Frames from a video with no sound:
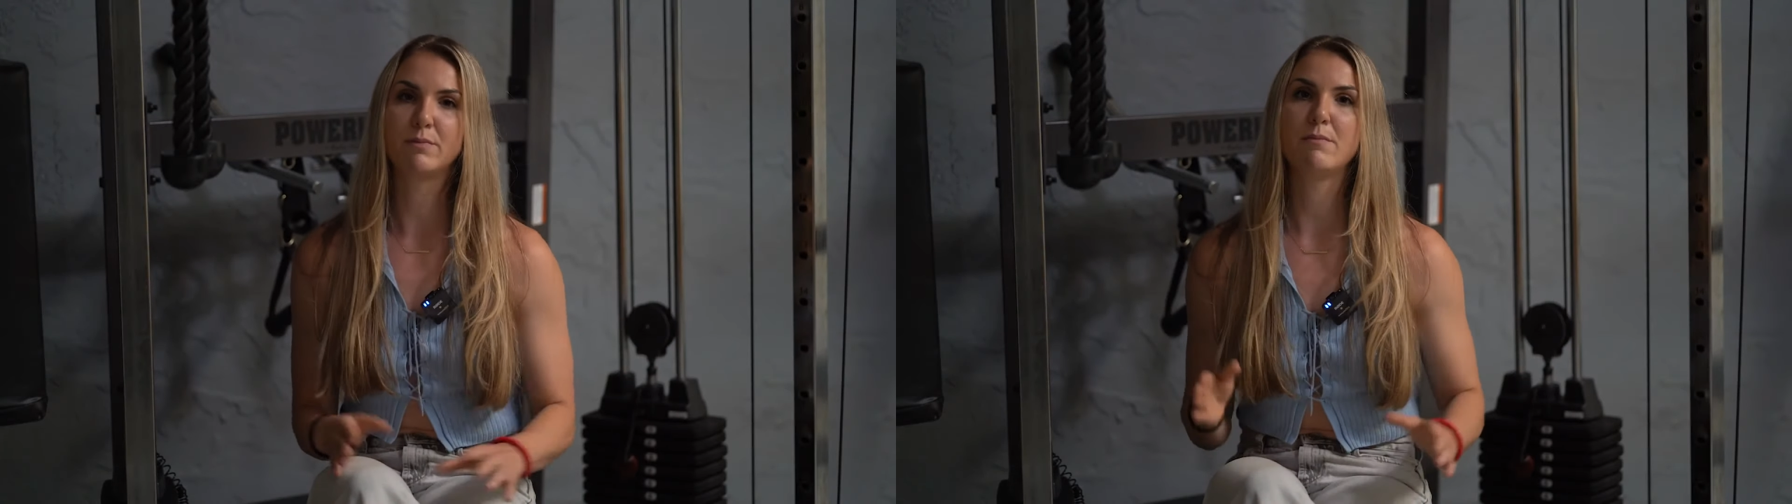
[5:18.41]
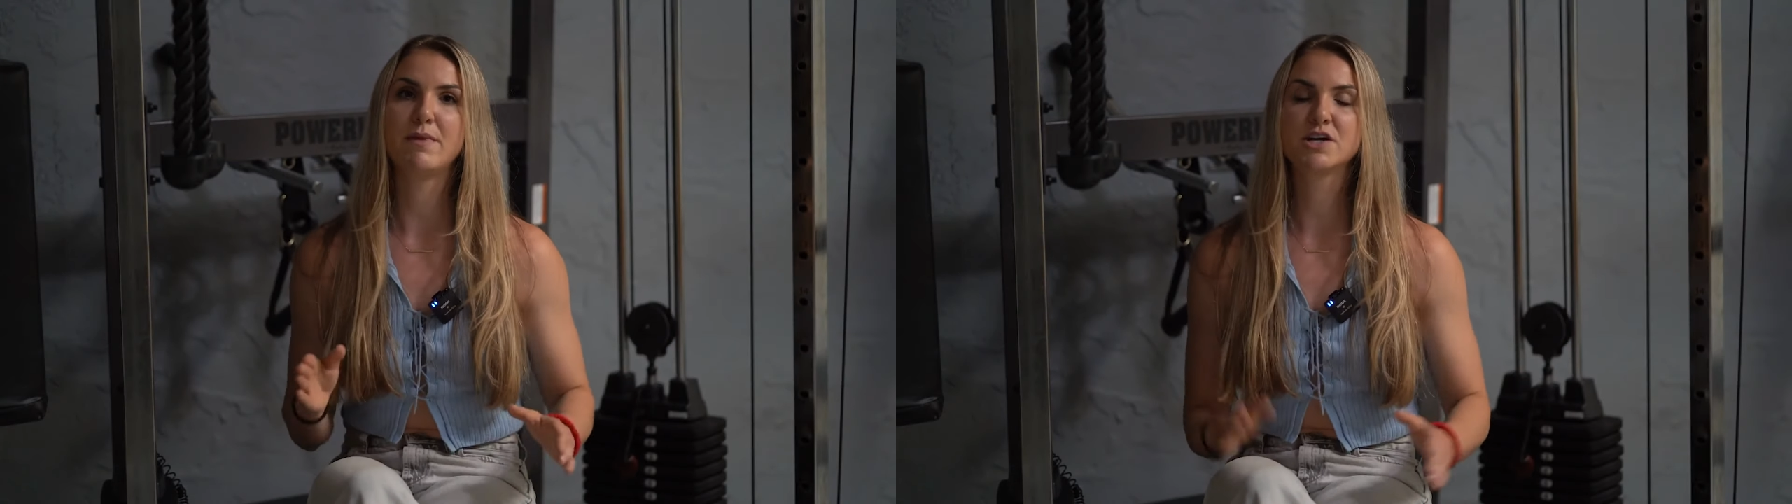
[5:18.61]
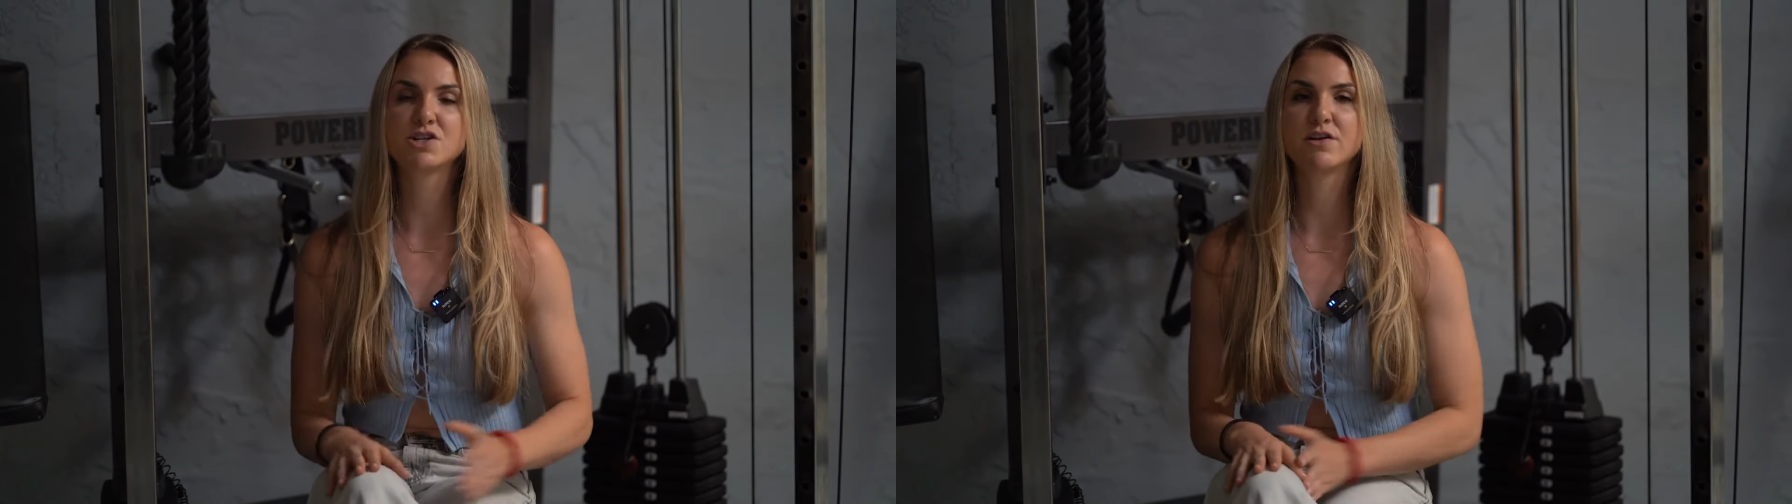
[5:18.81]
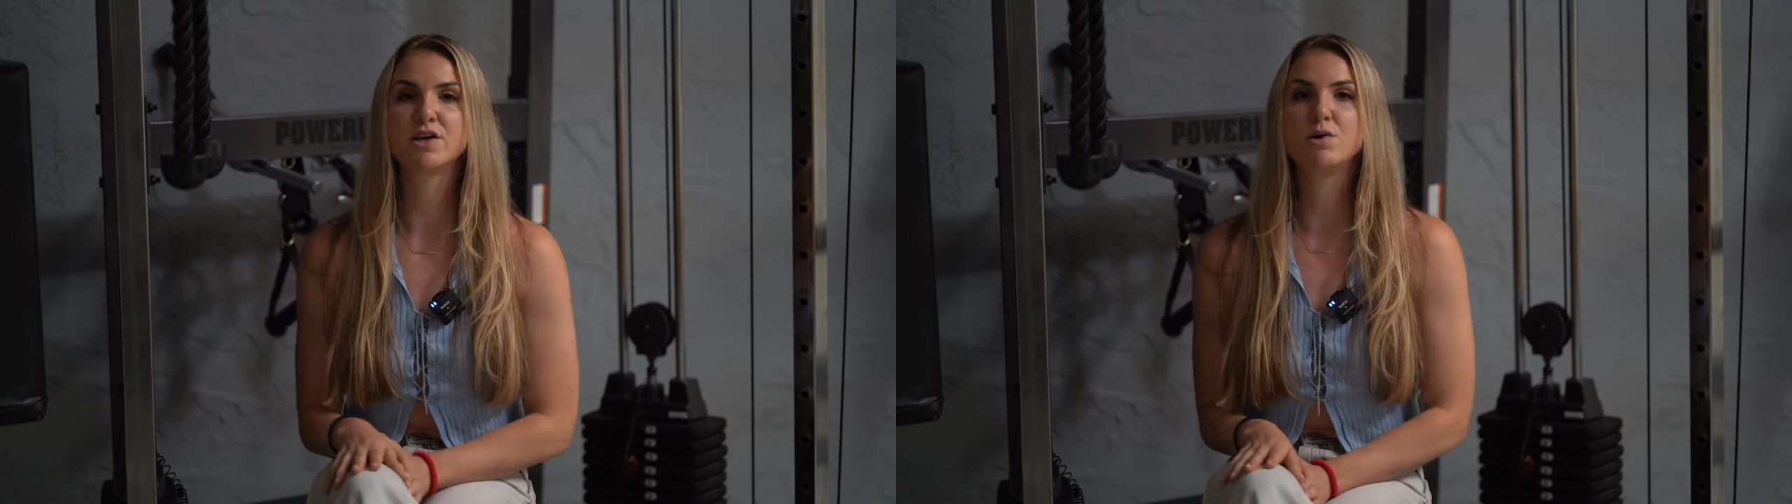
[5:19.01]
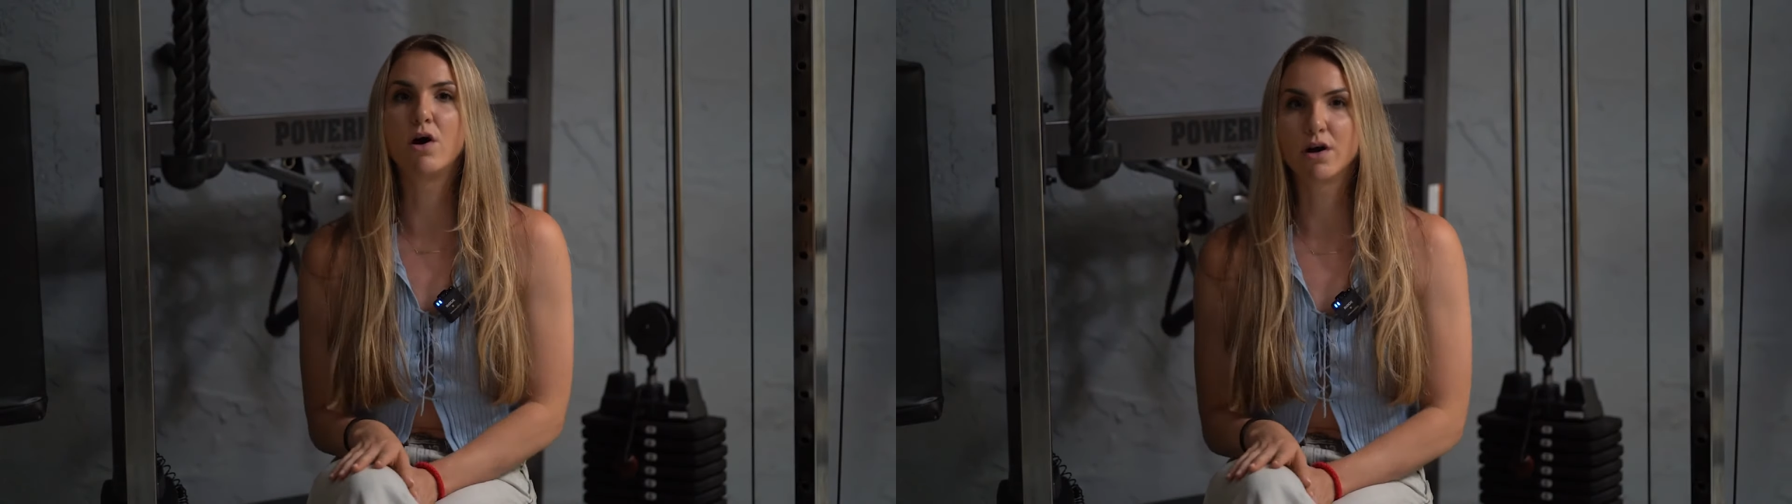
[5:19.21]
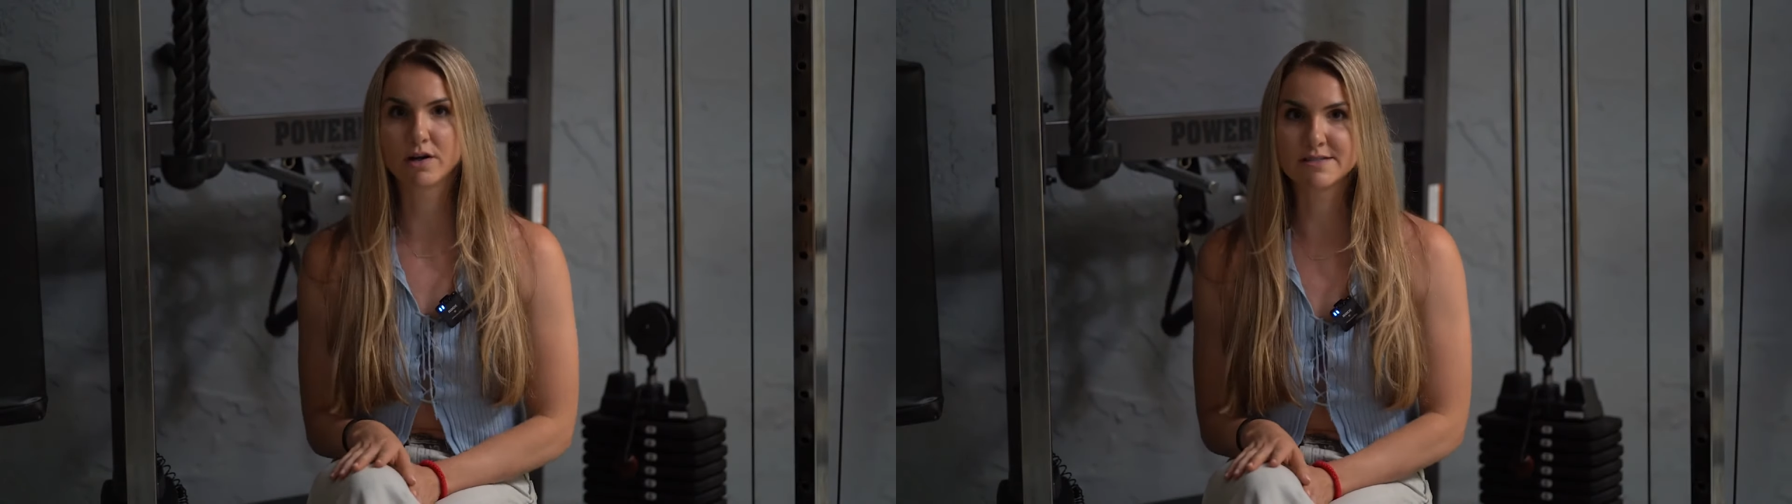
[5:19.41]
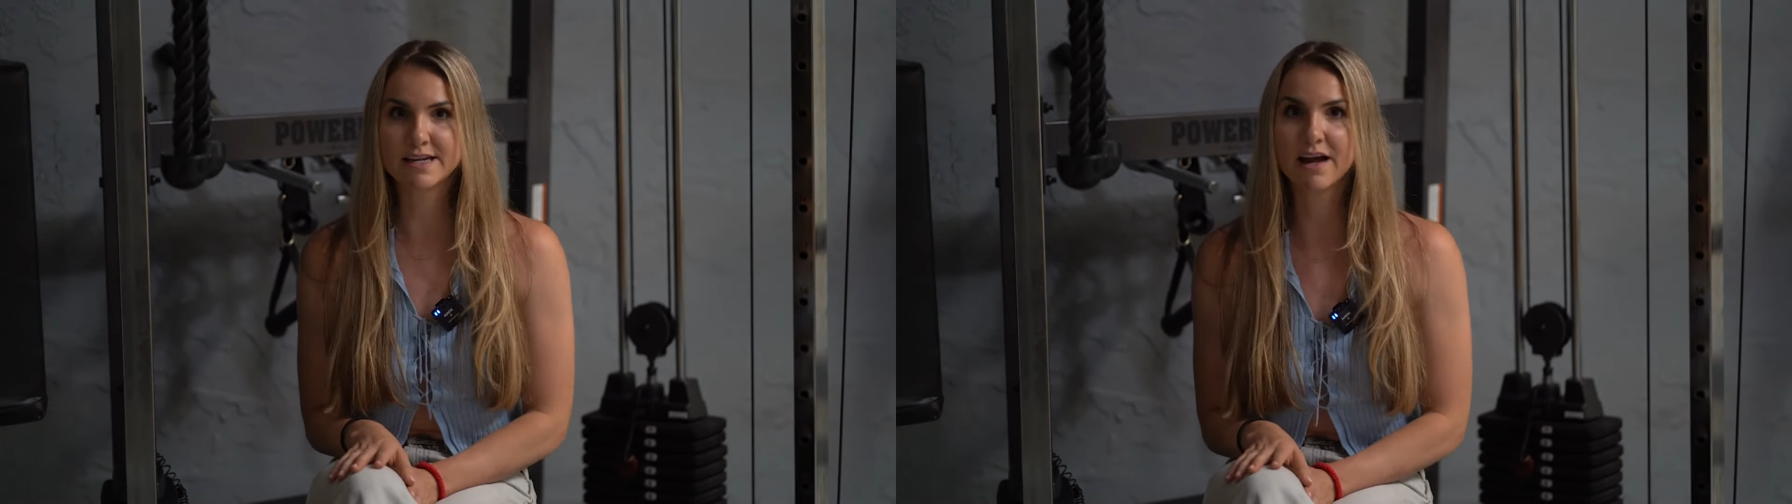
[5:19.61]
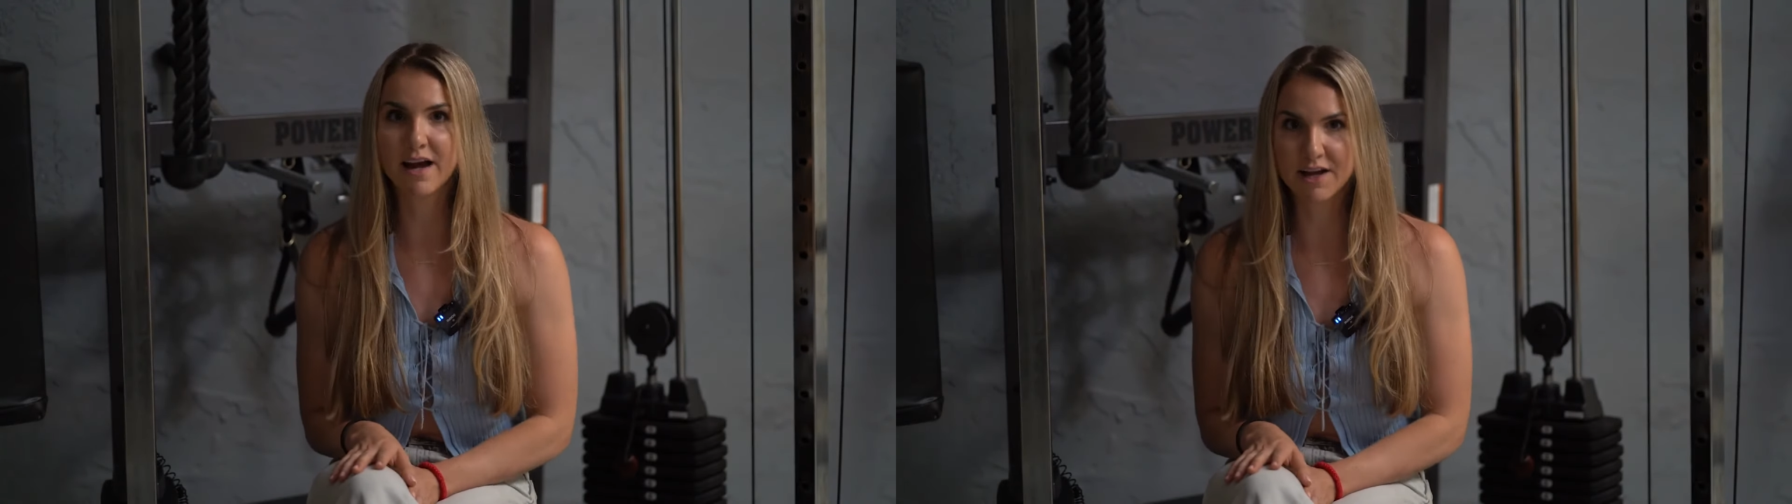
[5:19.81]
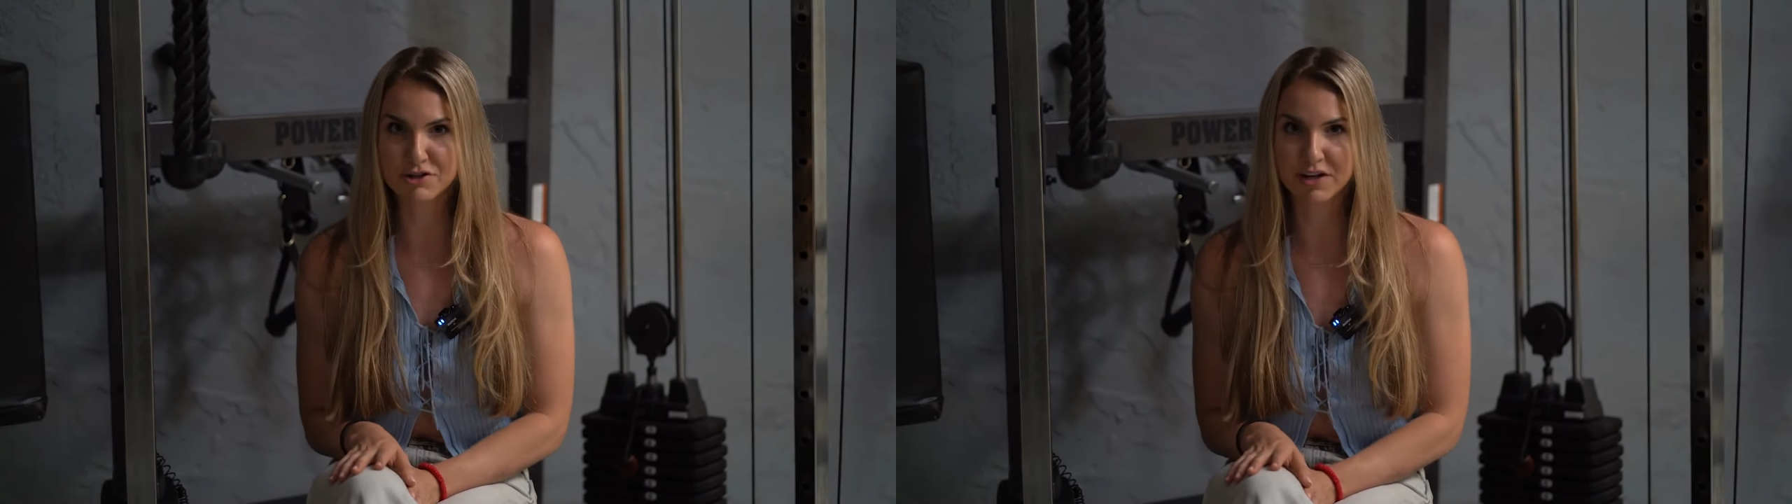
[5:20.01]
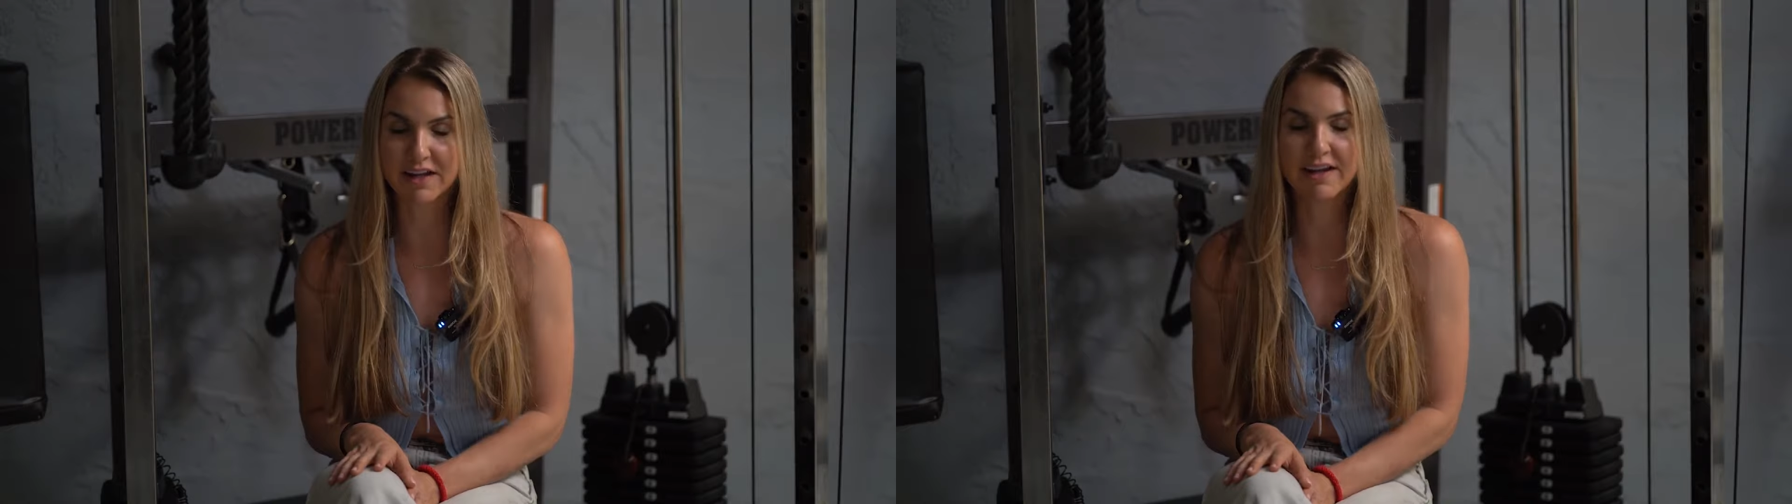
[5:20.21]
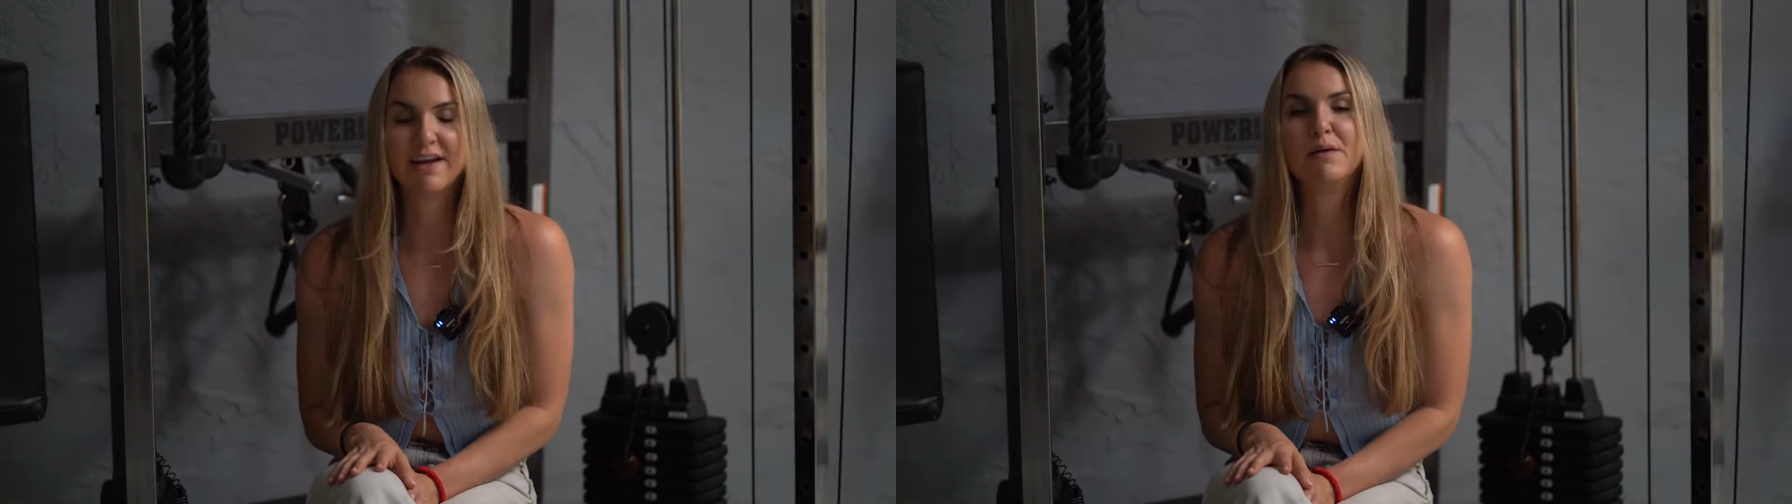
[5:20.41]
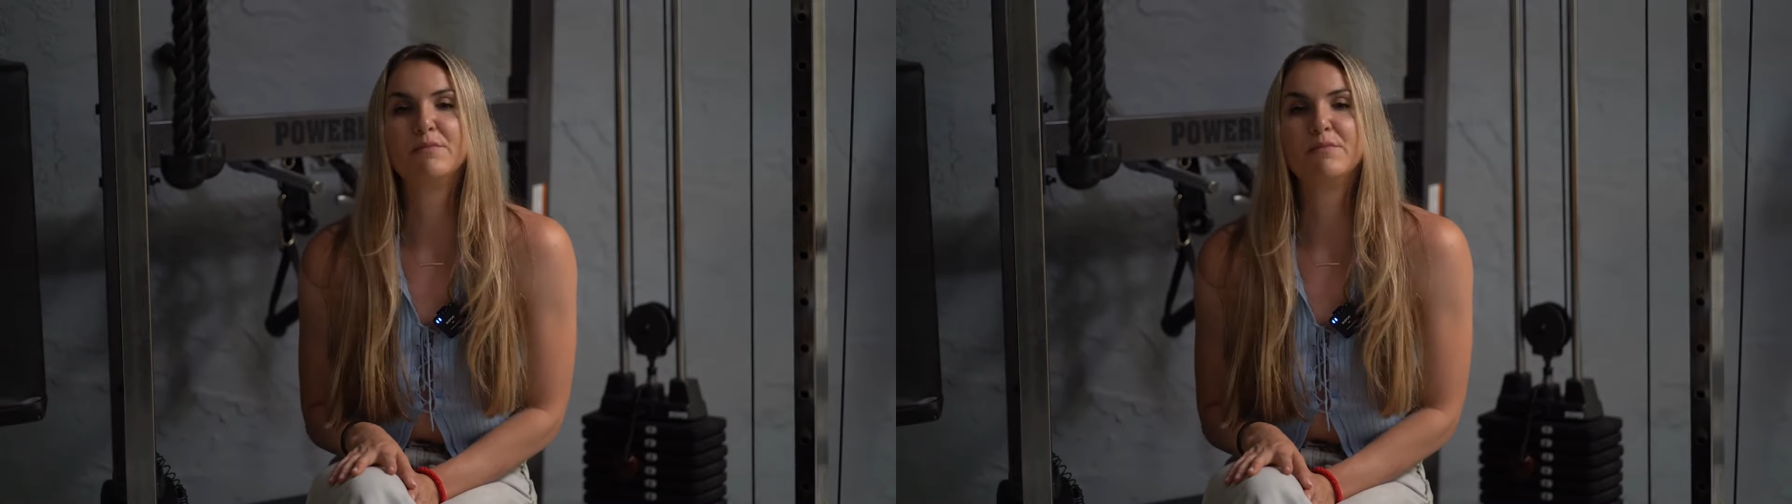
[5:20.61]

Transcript: But make sure that you are staying hydrated